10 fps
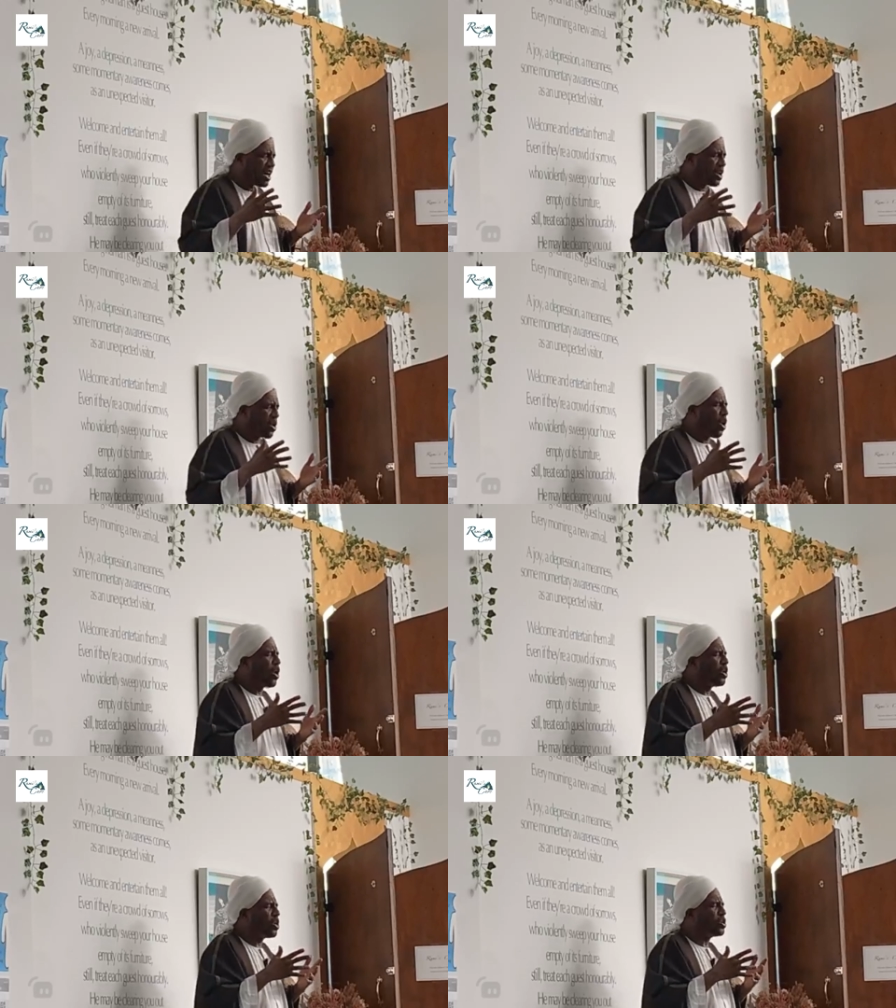and
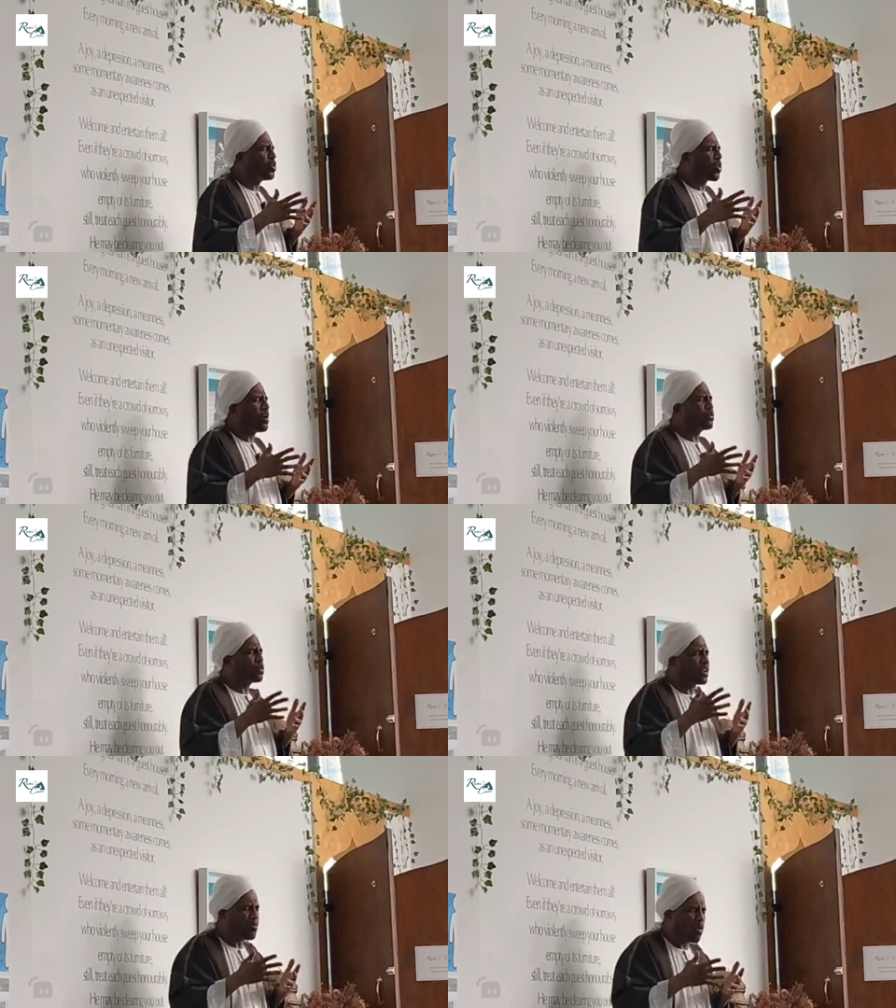all those who come
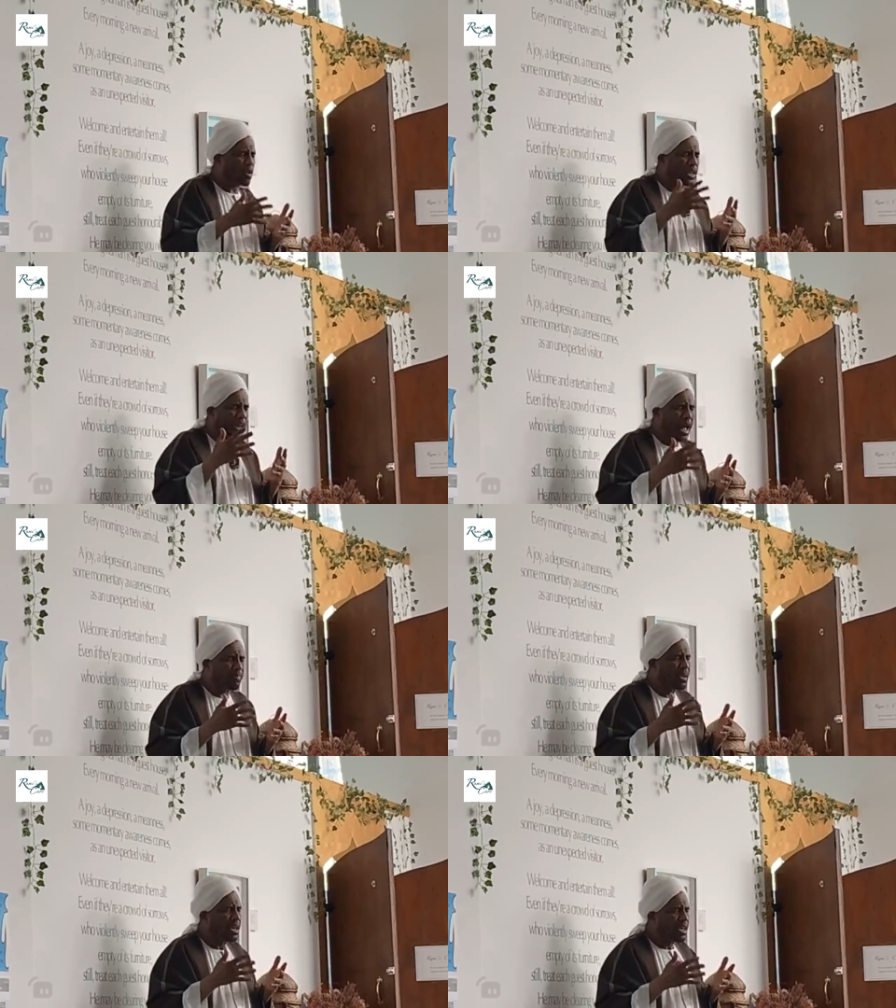to support and
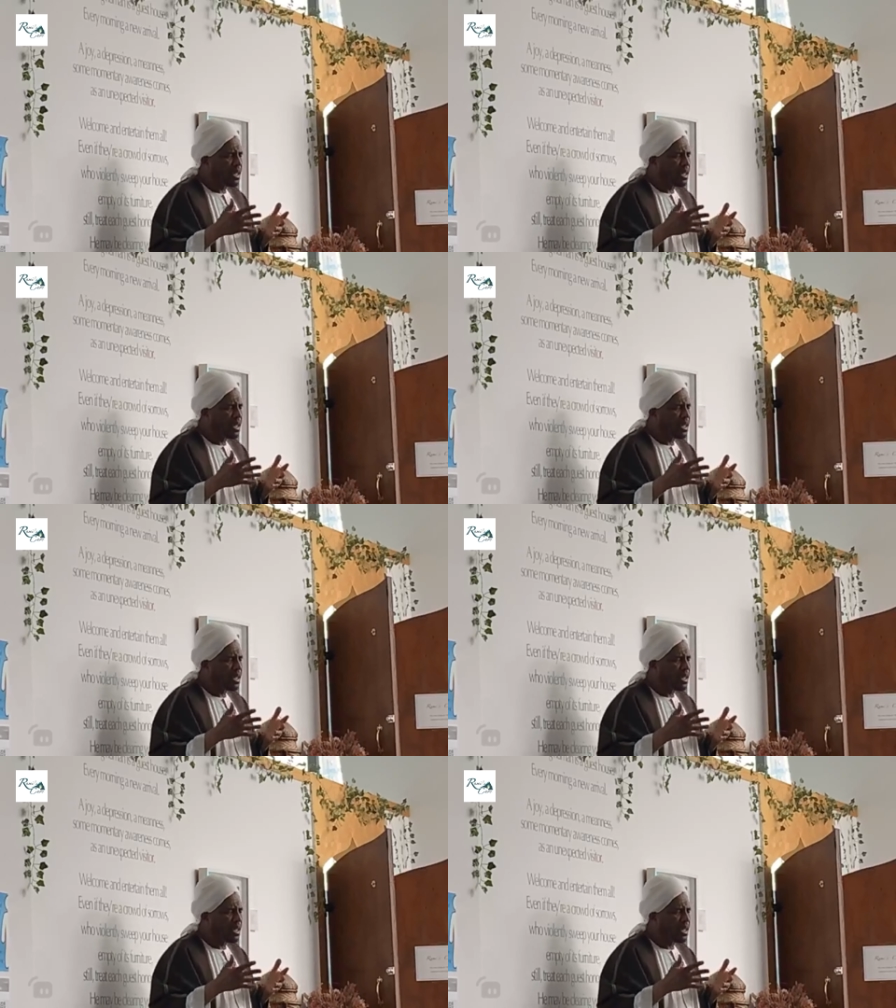help